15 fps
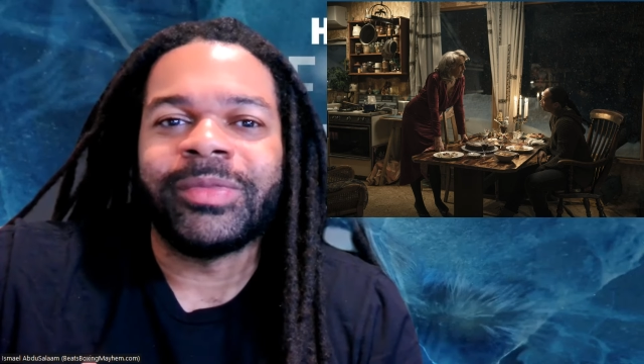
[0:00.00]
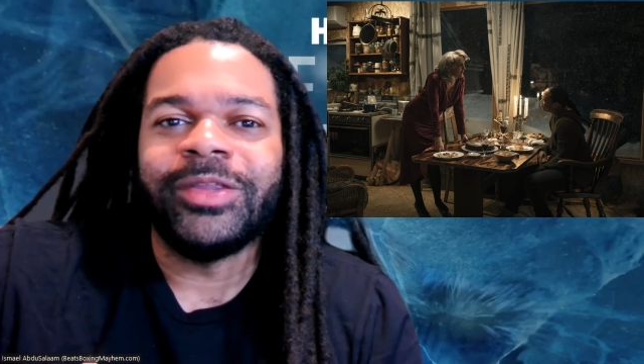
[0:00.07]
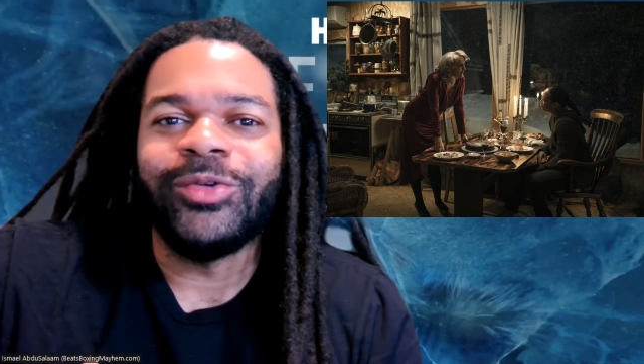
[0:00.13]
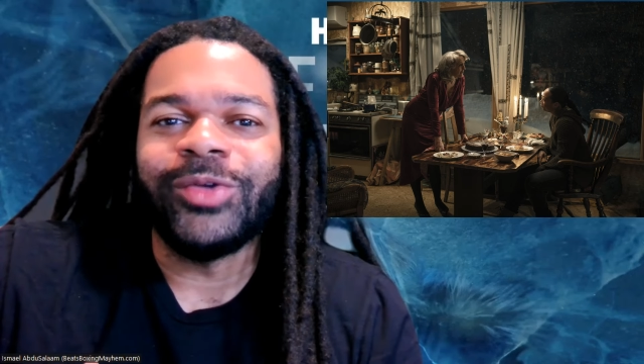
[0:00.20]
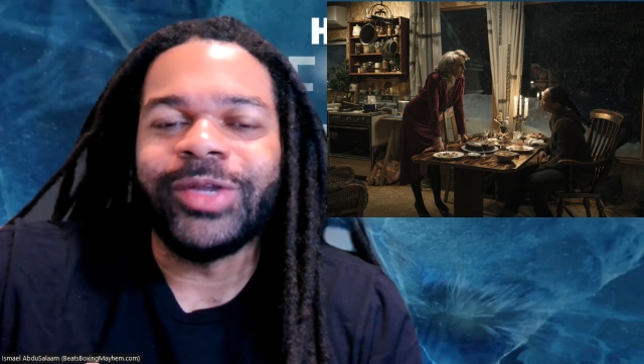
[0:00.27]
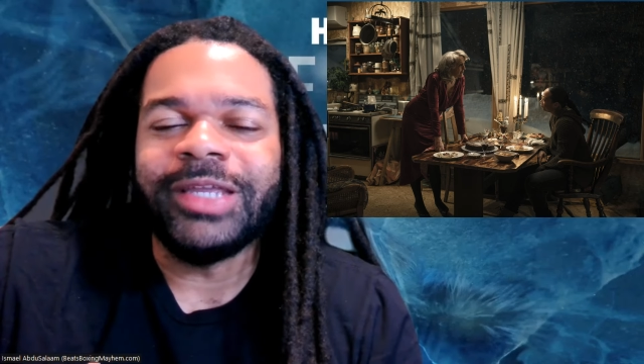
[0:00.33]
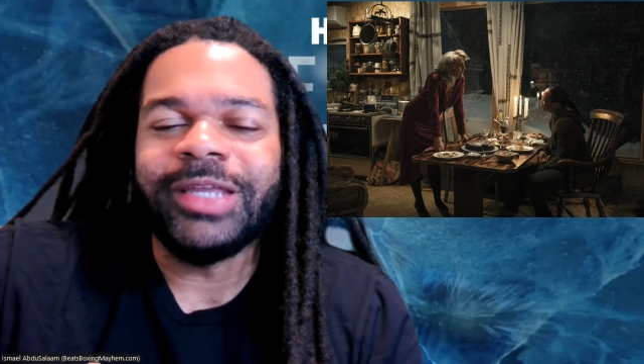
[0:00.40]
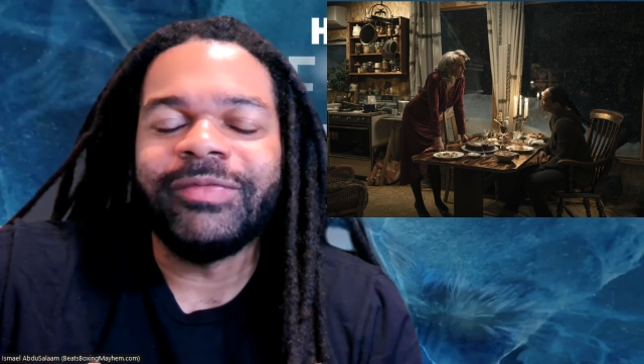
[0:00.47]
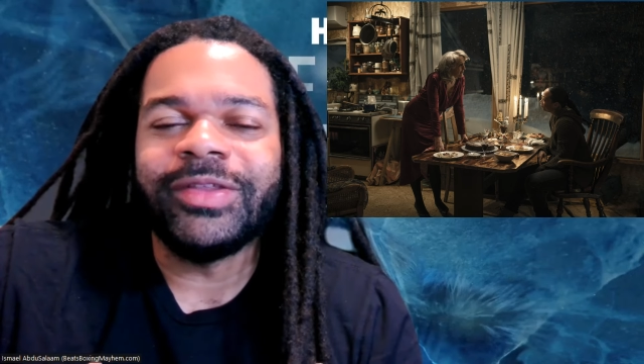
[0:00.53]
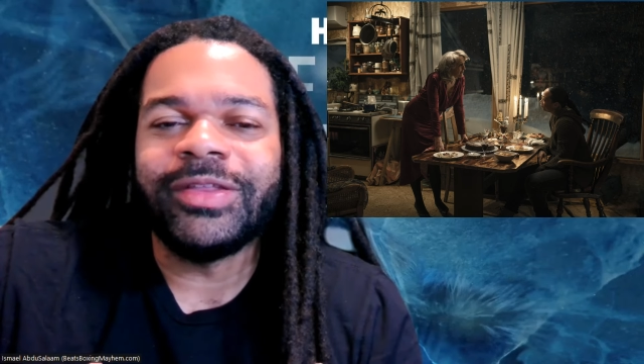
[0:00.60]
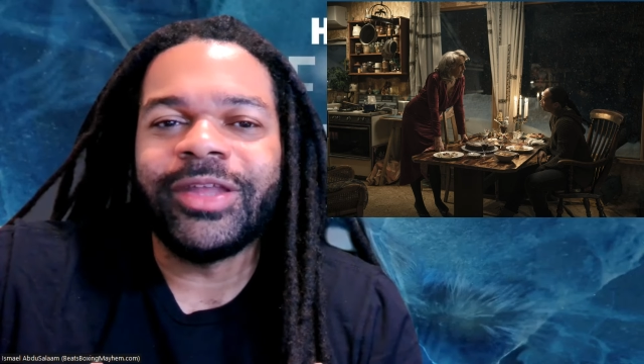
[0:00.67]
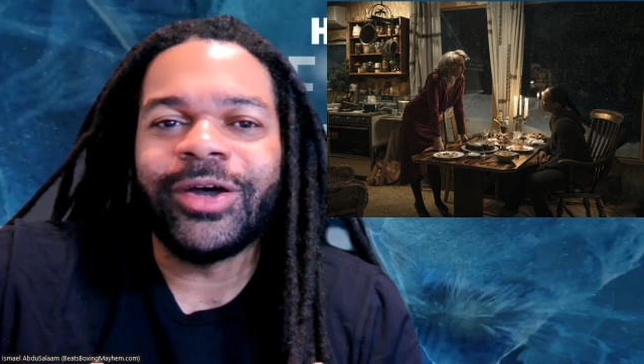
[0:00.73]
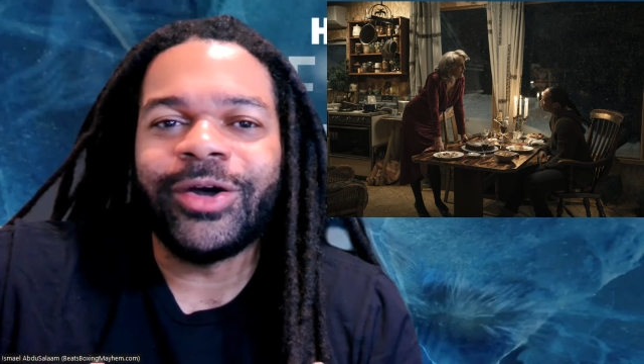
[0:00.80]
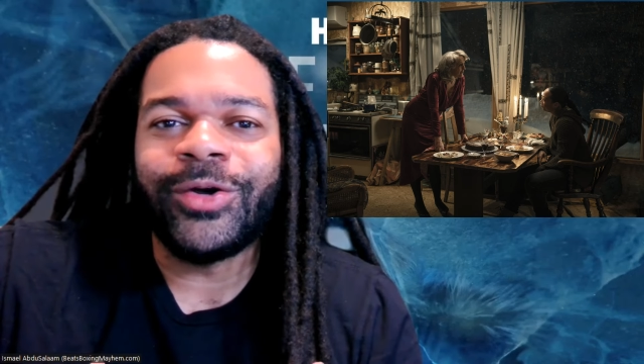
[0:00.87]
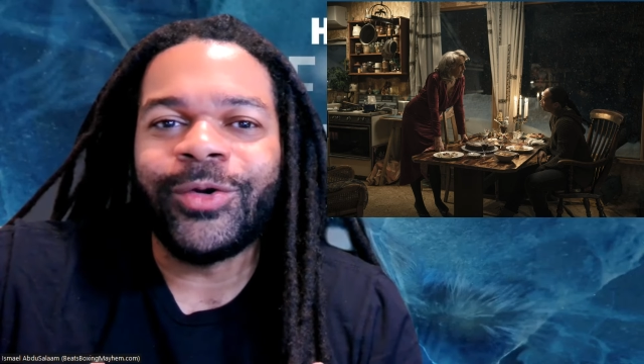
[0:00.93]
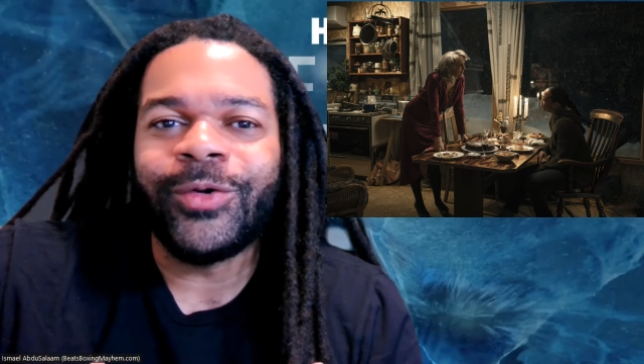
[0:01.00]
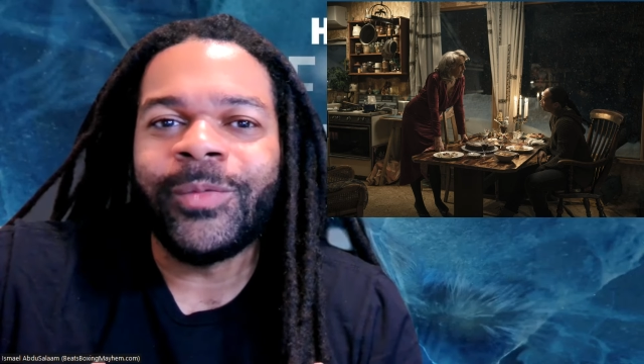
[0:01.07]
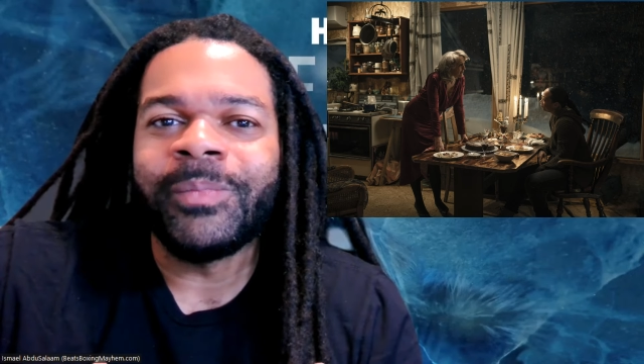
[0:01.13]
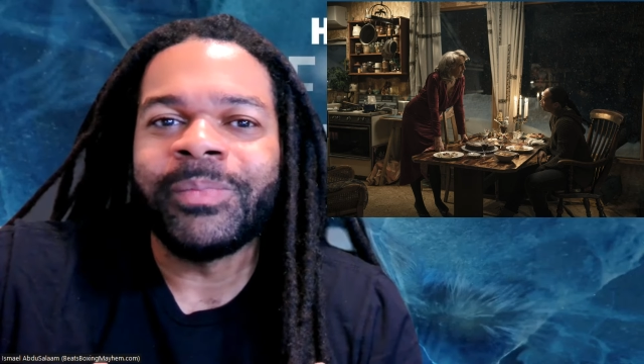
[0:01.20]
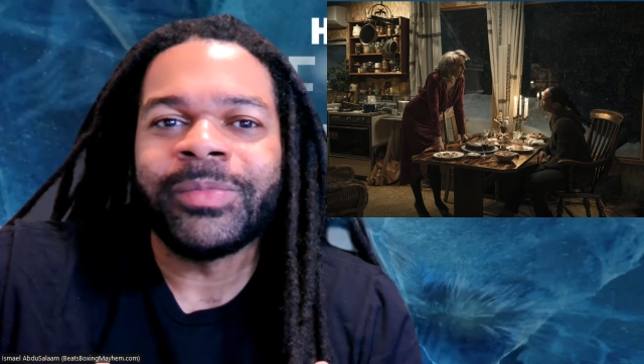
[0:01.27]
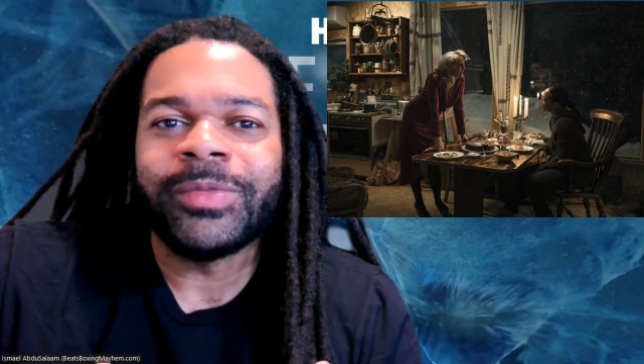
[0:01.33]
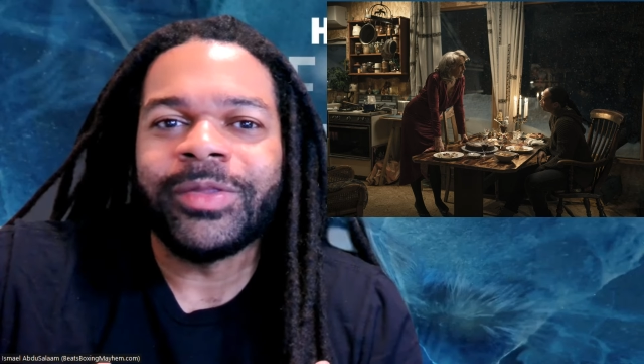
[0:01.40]
you know, even
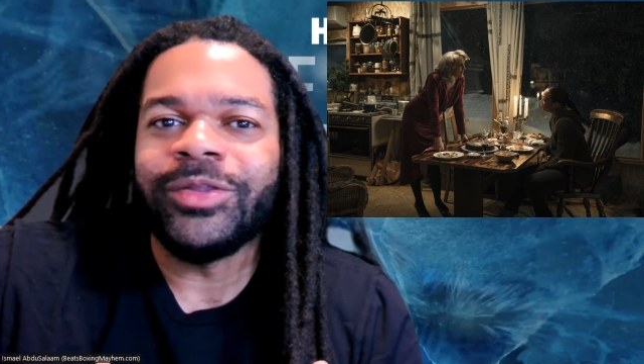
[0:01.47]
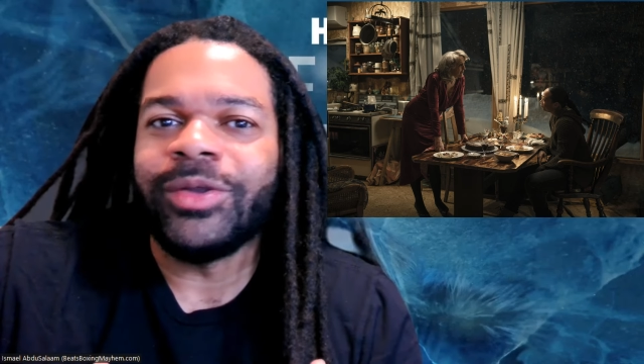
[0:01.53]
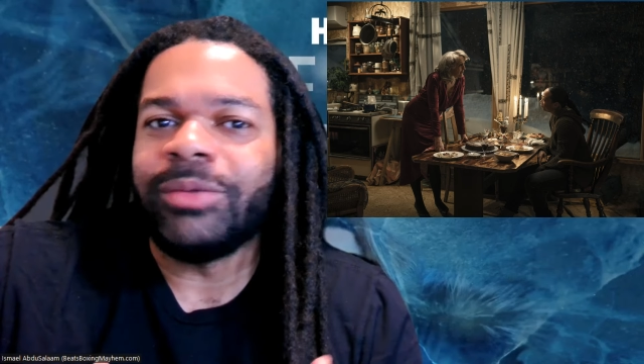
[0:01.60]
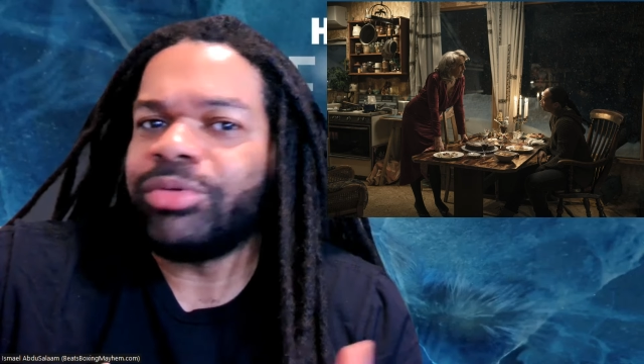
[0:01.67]
though, you know,